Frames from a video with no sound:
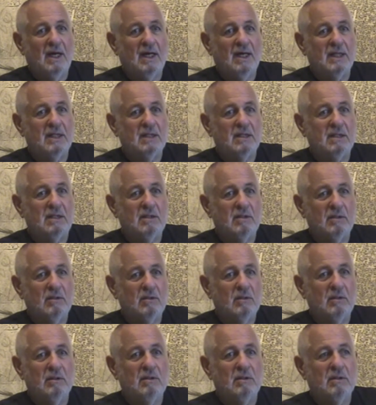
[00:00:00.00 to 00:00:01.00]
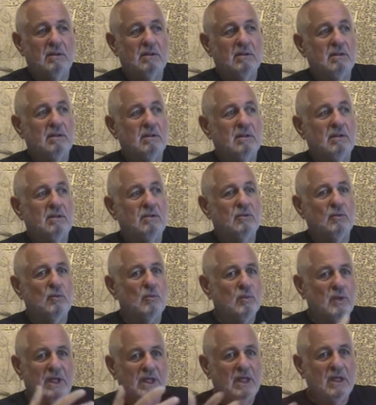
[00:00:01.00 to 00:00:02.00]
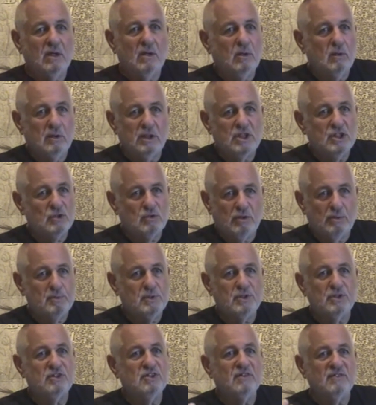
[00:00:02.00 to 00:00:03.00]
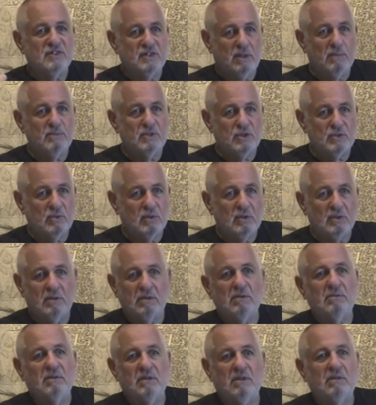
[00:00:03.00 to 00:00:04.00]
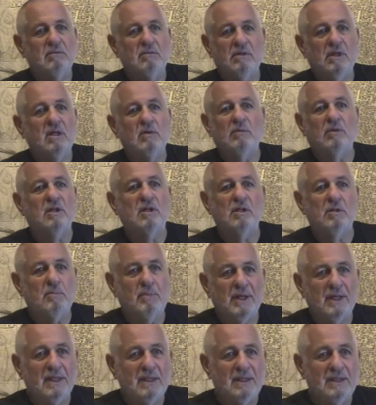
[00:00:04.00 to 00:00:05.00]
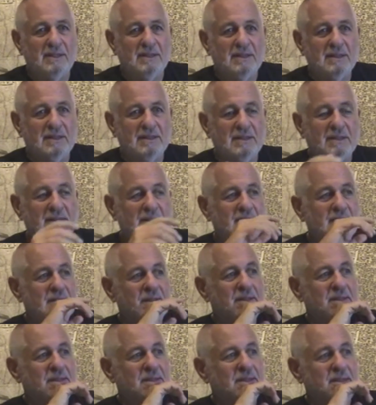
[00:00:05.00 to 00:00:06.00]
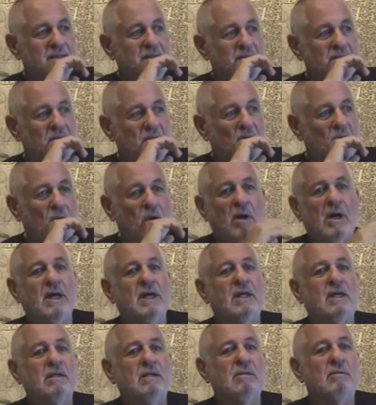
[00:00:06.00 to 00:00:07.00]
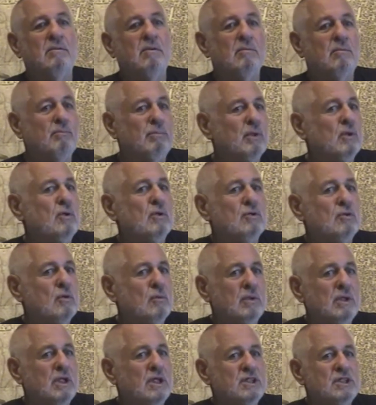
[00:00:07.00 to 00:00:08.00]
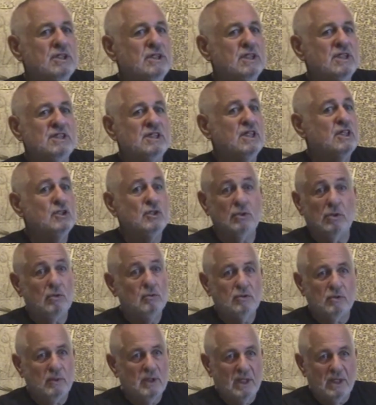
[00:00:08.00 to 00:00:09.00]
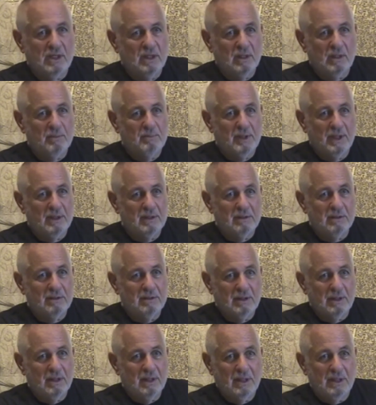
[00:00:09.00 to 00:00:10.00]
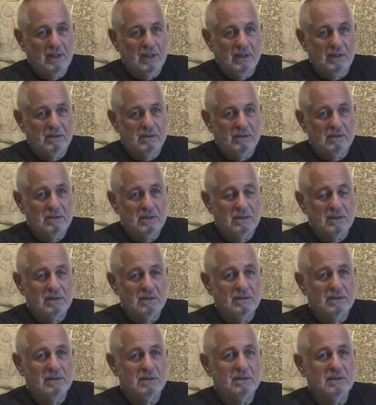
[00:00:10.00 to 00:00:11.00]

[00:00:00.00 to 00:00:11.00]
and through reading holy scriptures of some sort get rid of the pain. Or I could belong to a religion that says you don't do anything about any ills.